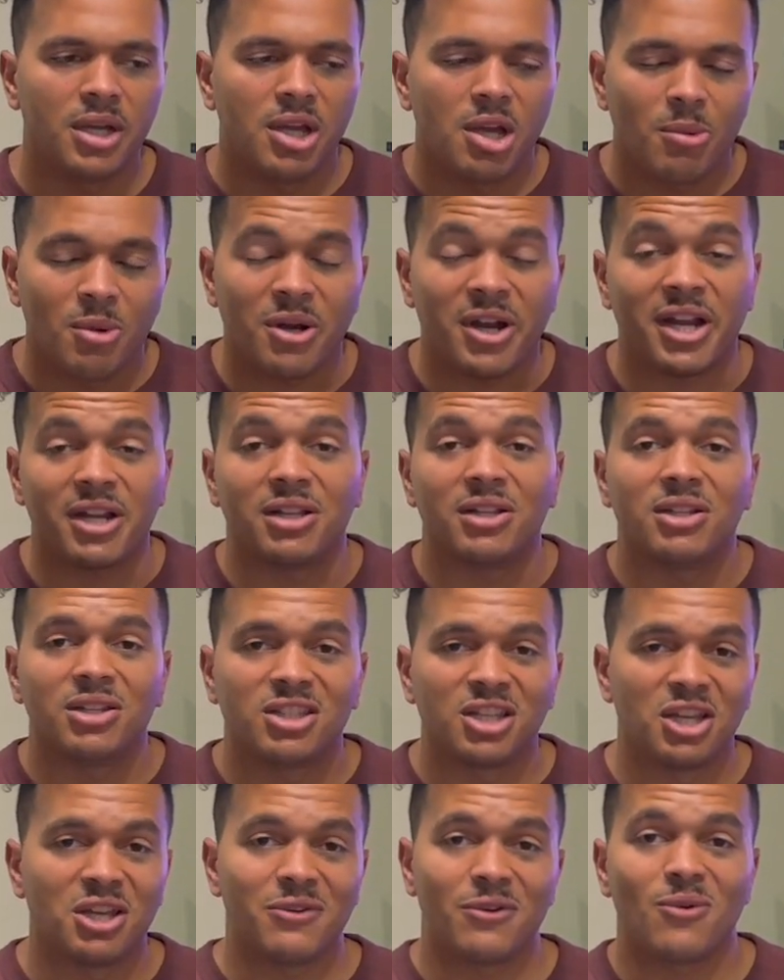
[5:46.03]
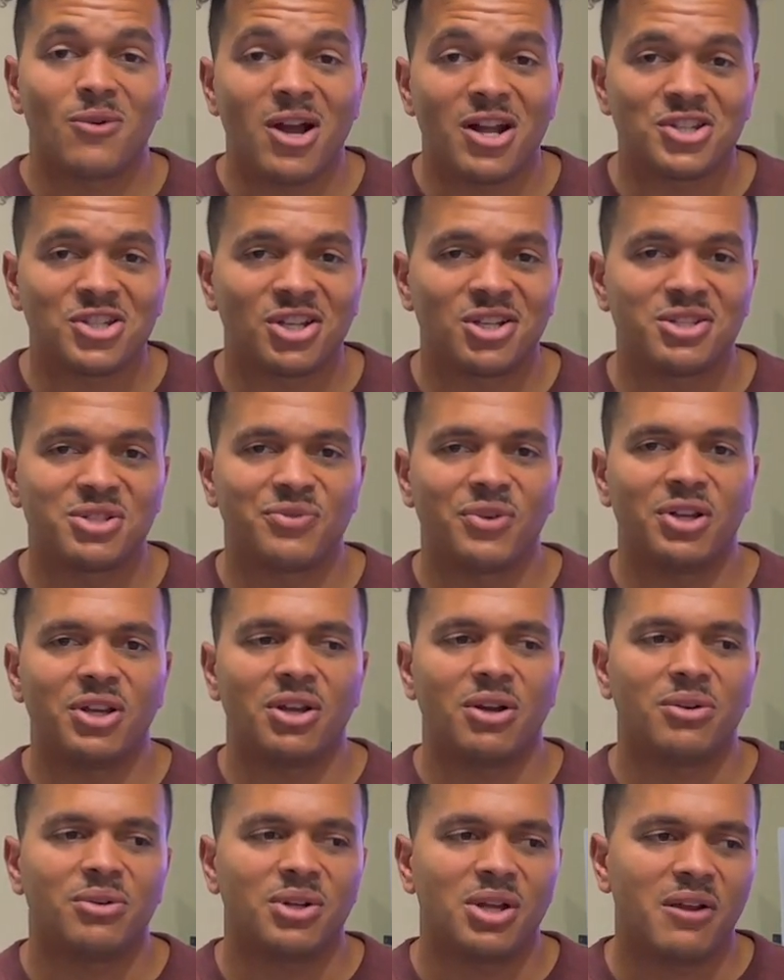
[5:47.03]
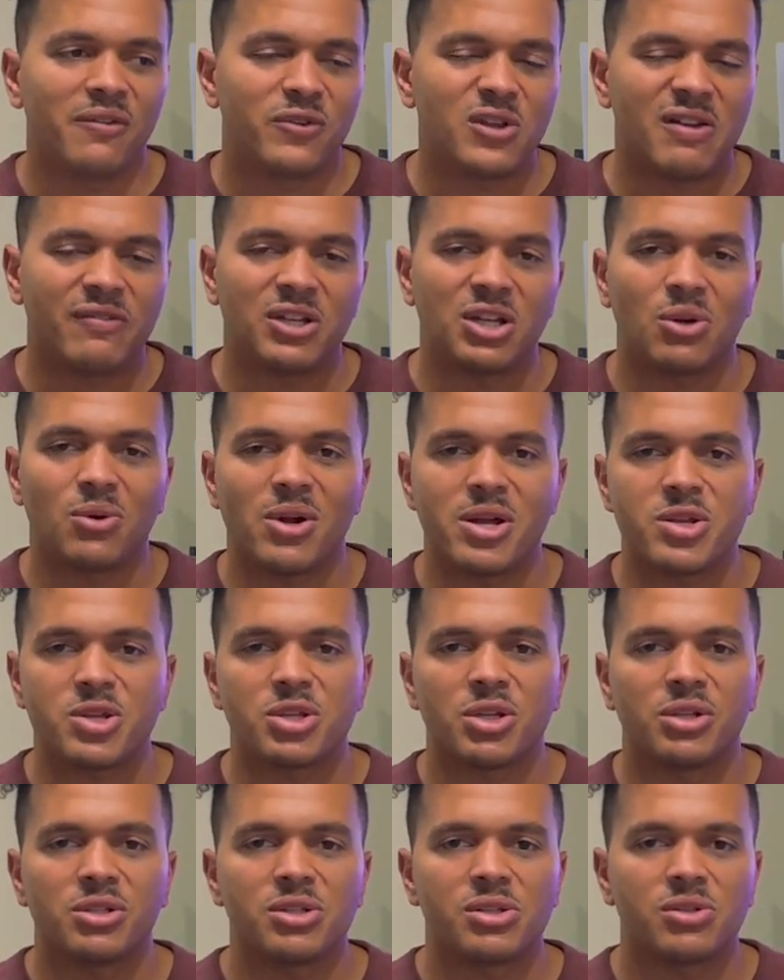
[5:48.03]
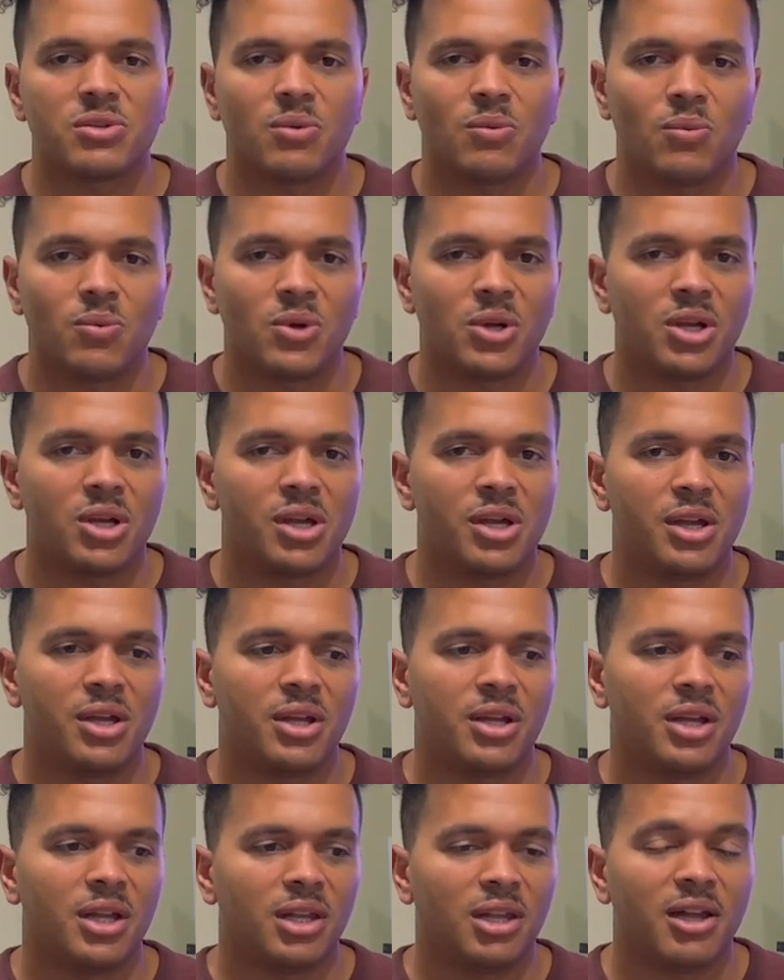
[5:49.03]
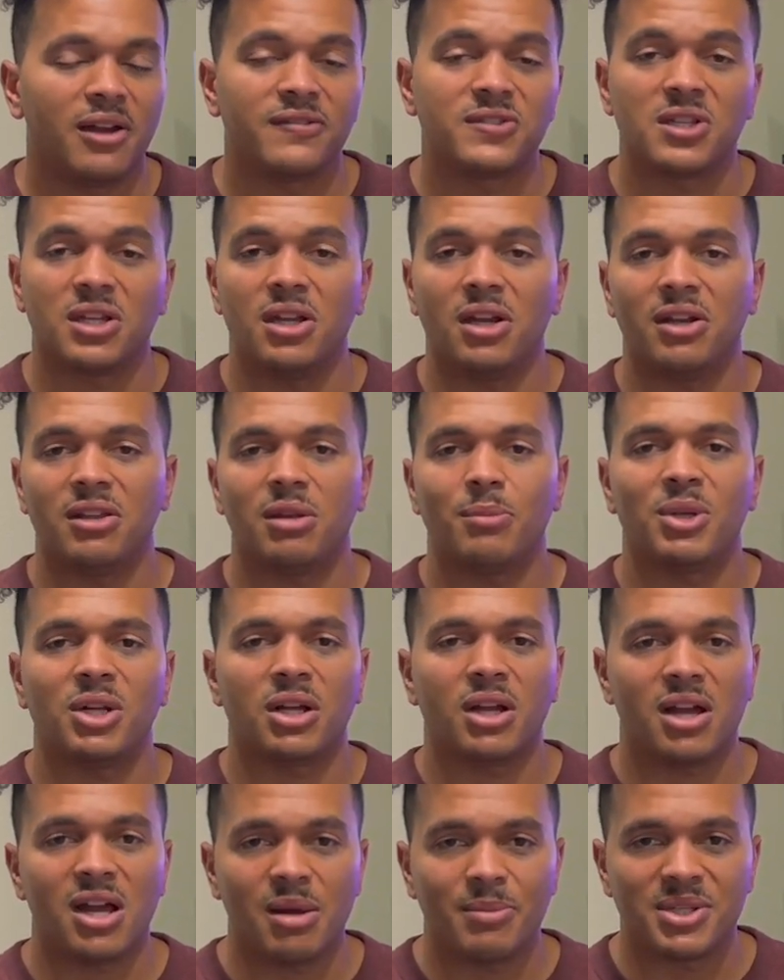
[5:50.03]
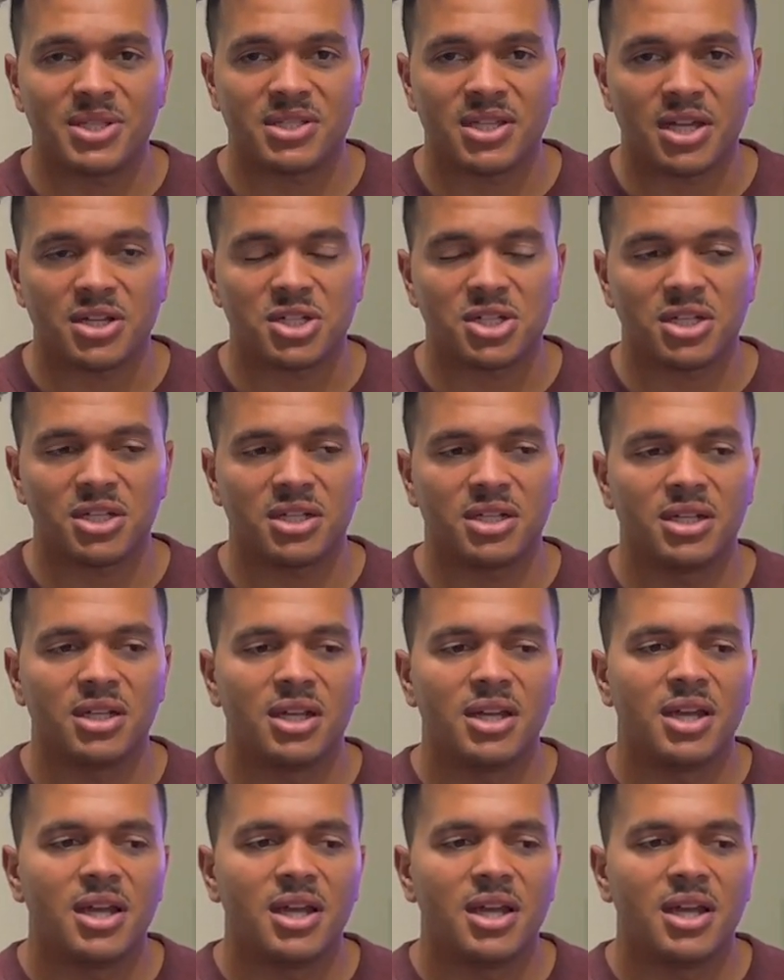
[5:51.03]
But all right, thank you for watching this video. If you have any questions, would love to hear them in the comment section.